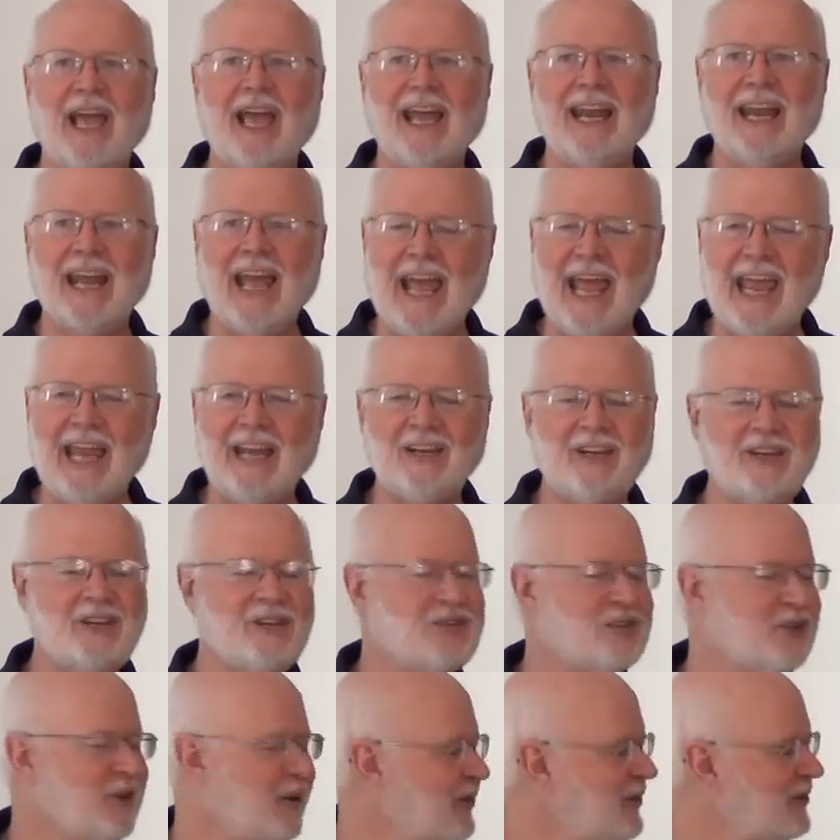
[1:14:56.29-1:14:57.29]
And Abe
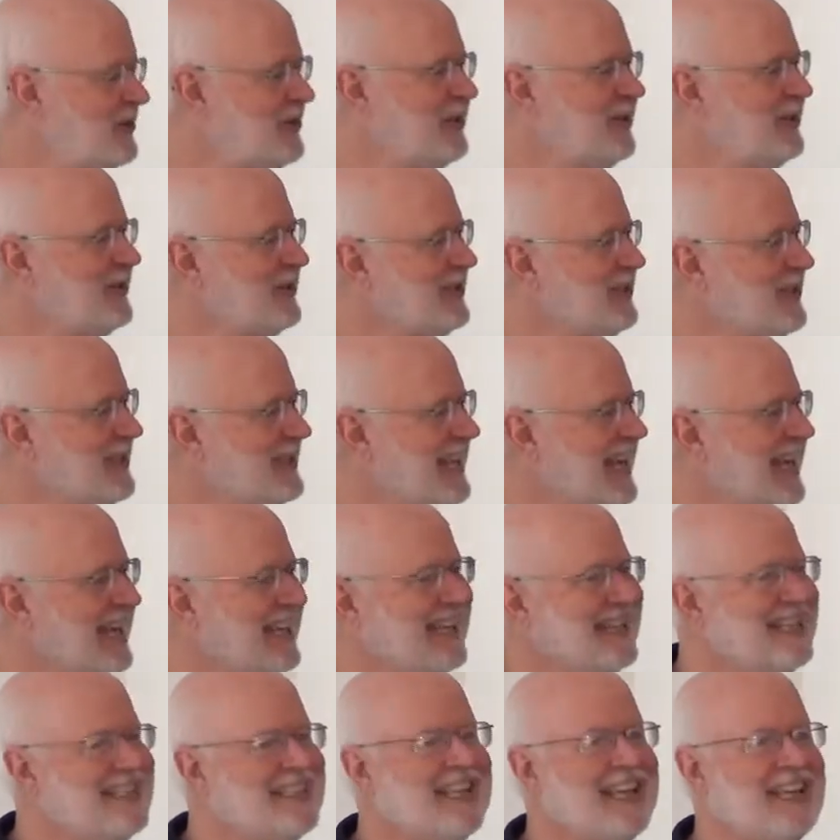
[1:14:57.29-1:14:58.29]
turned to, to
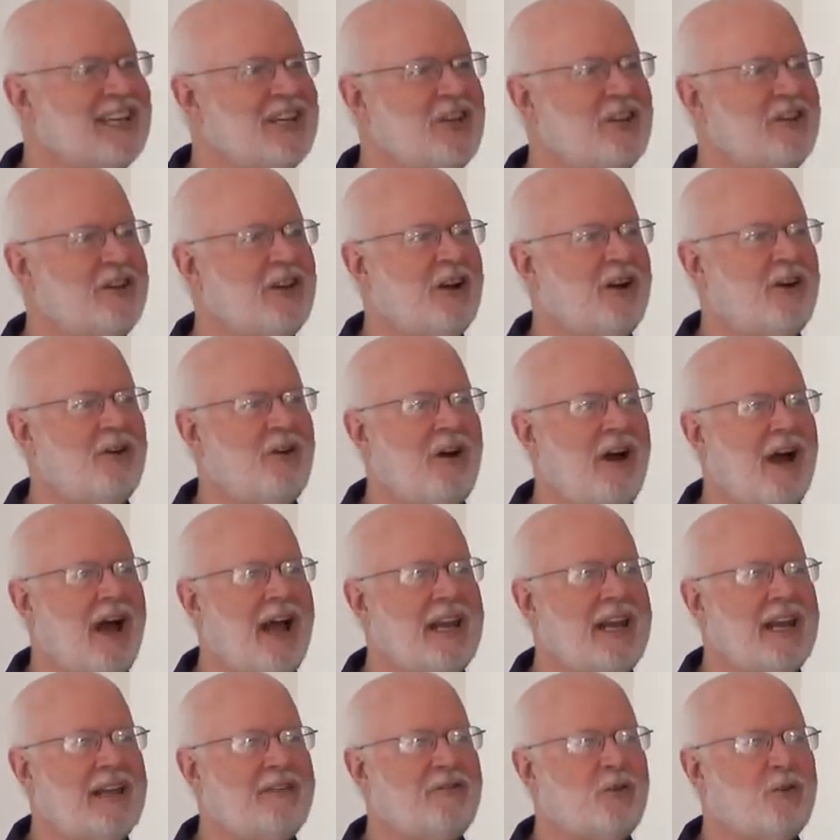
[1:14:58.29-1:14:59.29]
Dale and said, You know,
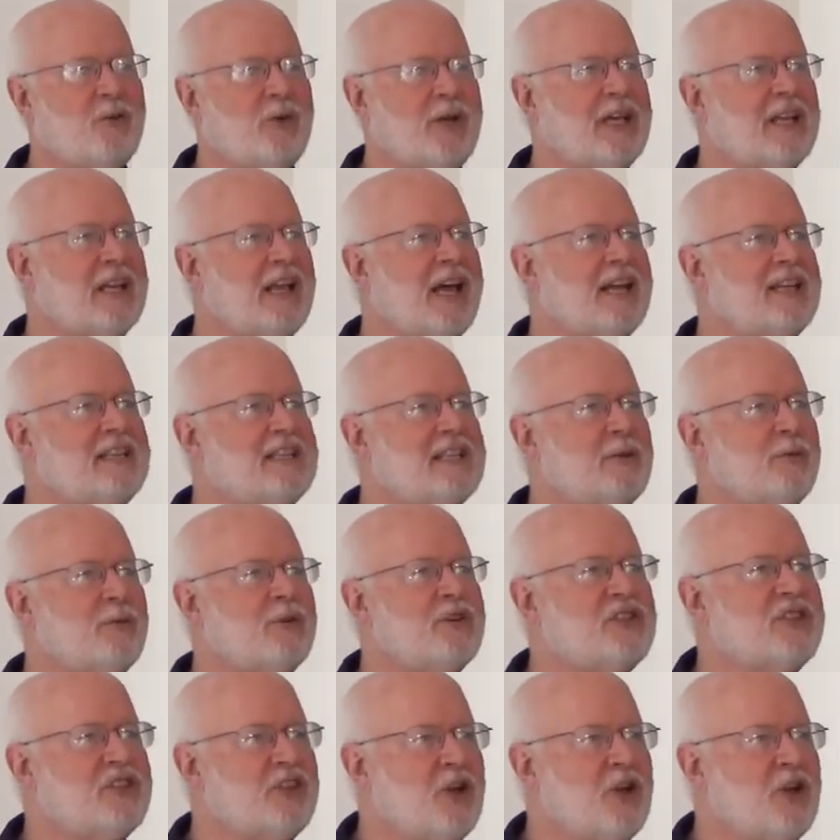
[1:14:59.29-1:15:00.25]
I never realized there were